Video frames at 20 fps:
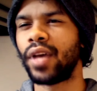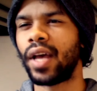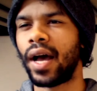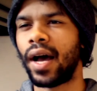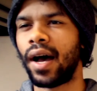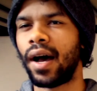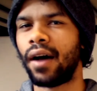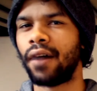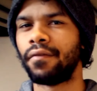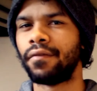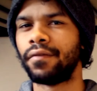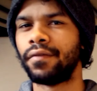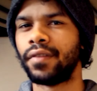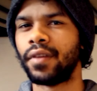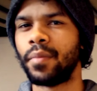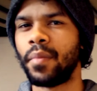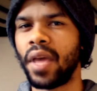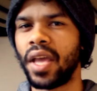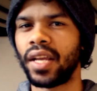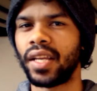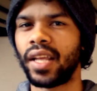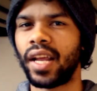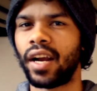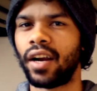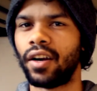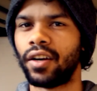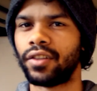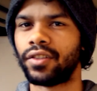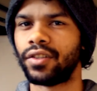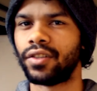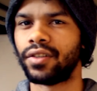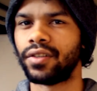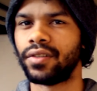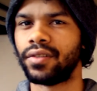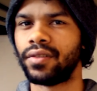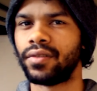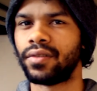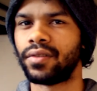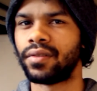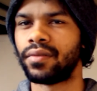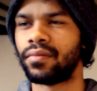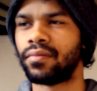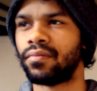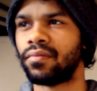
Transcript: have the main characters,